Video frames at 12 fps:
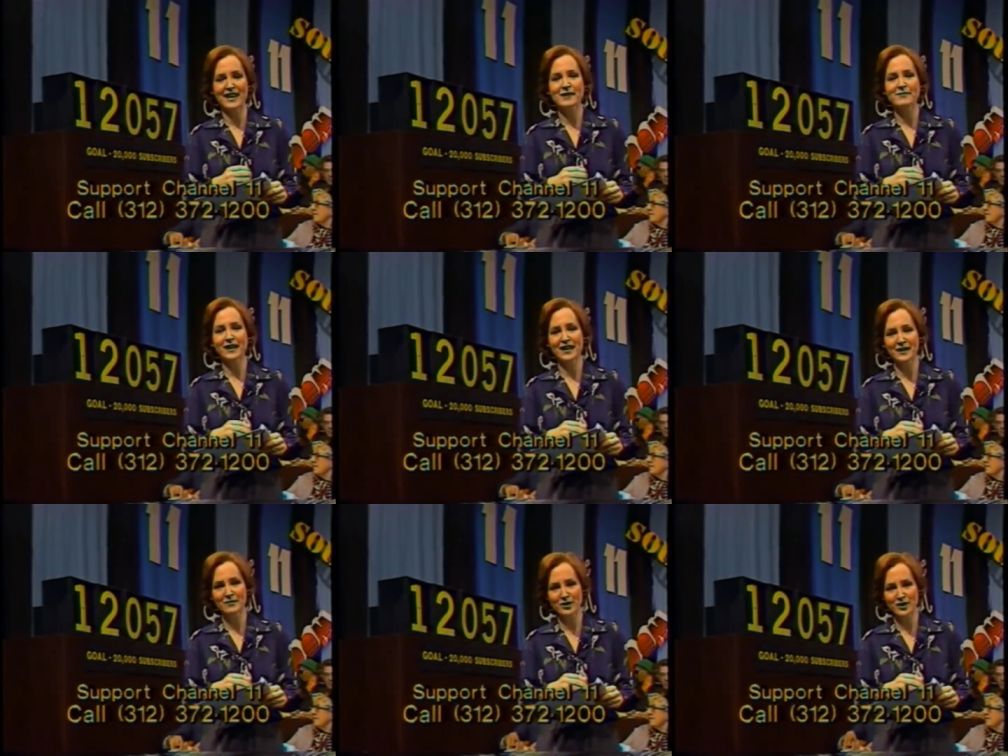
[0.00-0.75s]
My
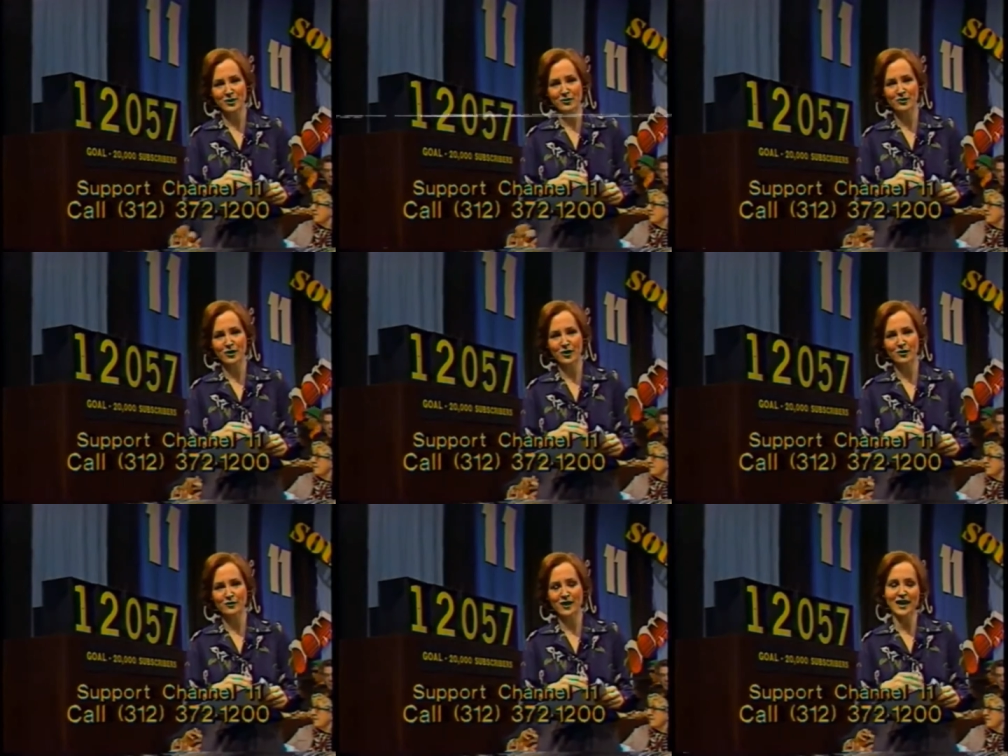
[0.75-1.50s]
name is Joan
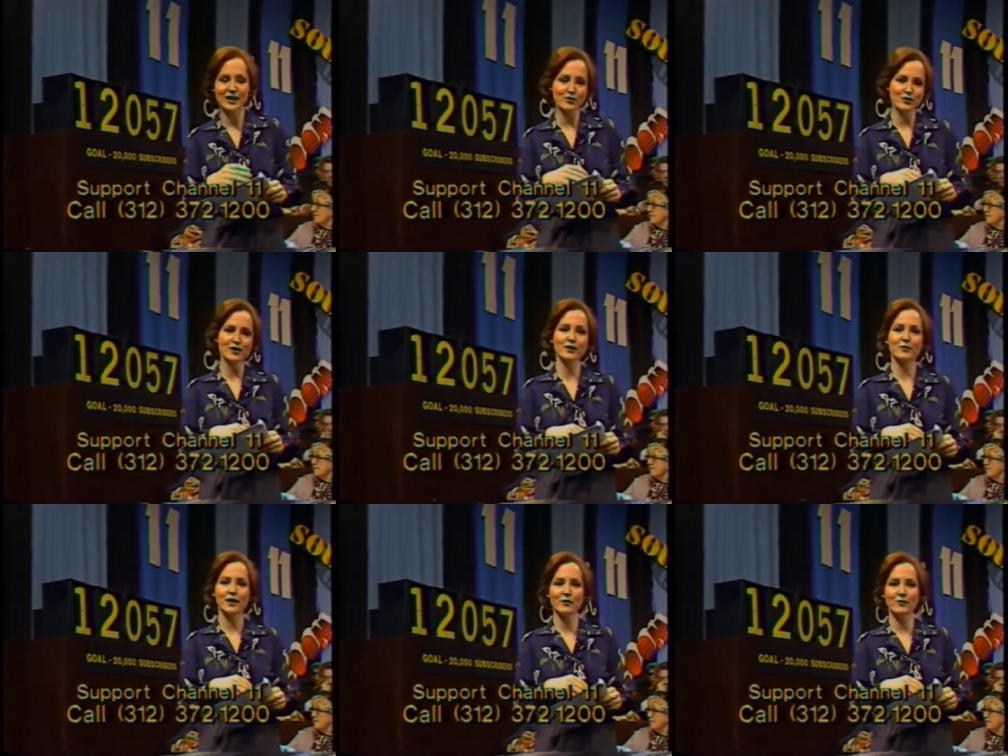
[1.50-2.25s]
Cohn, and usually
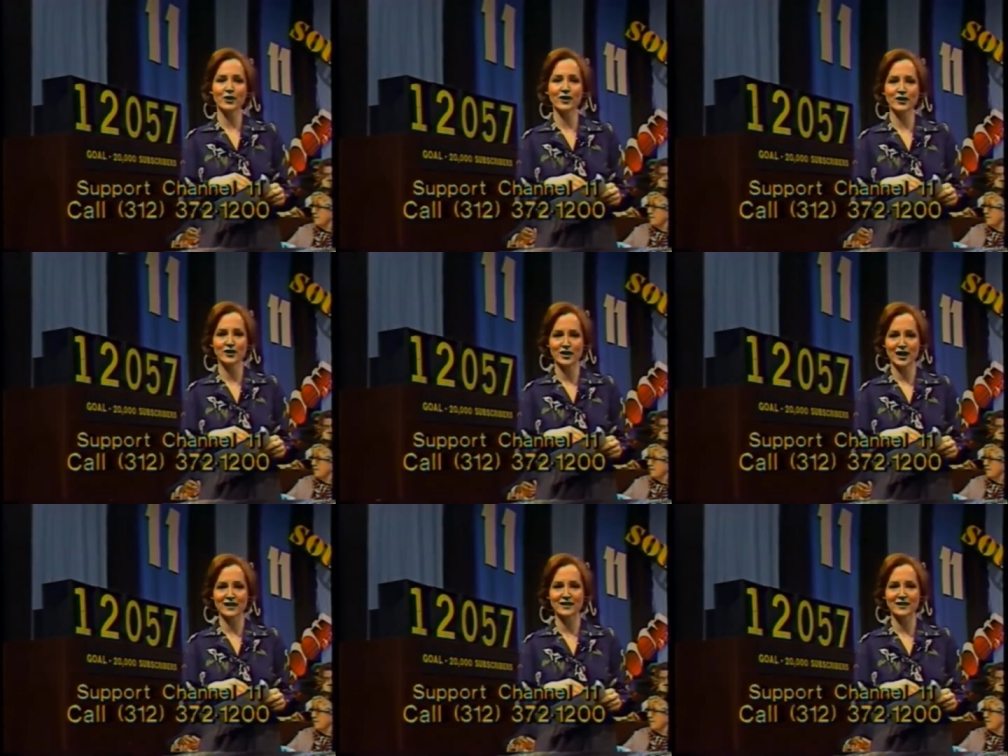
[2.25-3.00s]
when I work here at
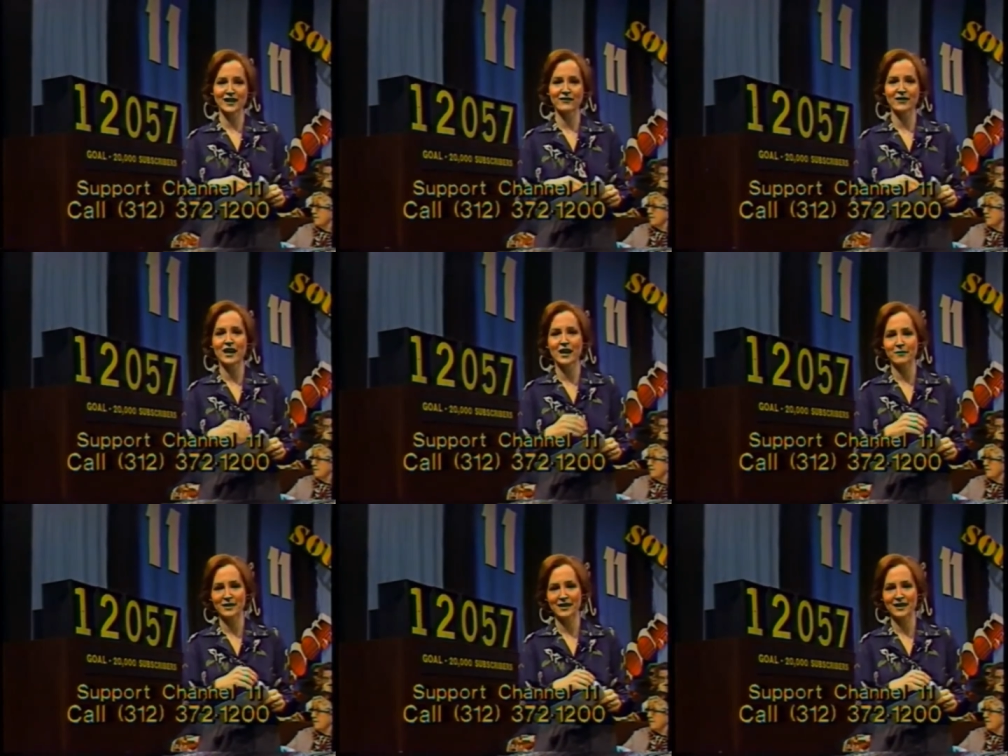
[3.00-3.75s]
Channel 11,
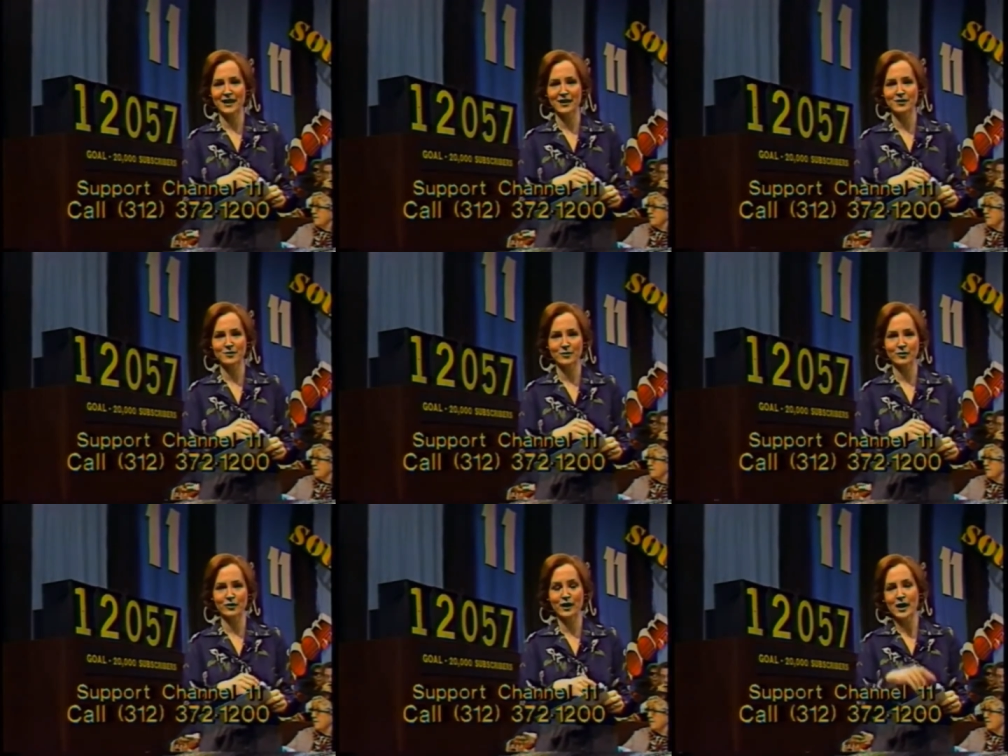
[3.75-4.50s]
I'm in the announce
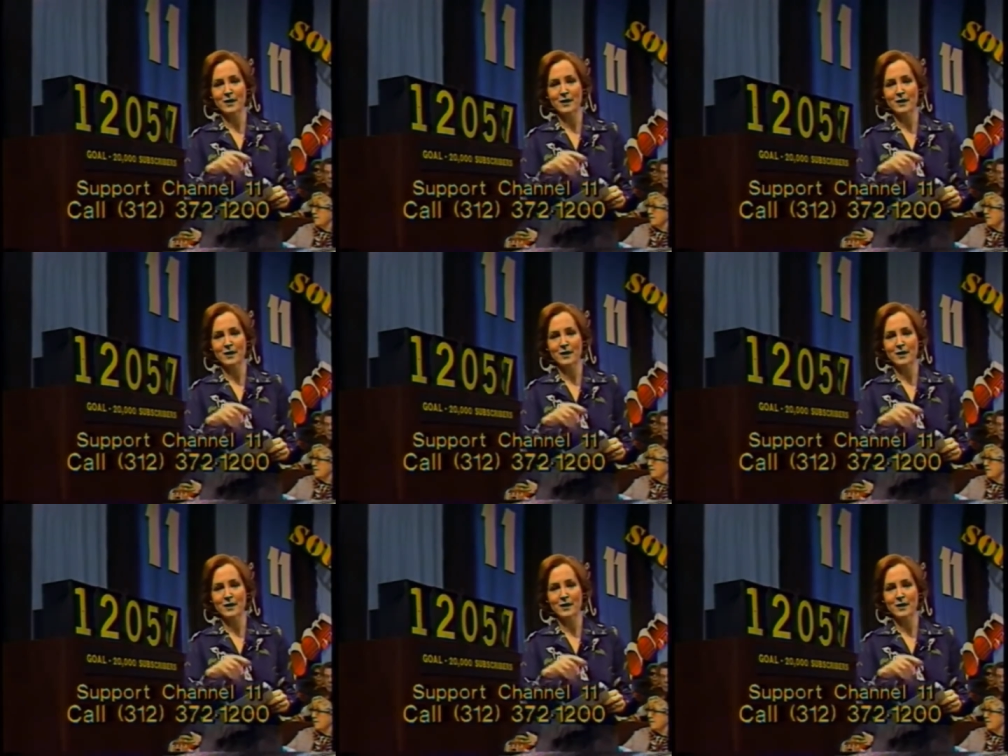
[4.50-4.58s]
booth,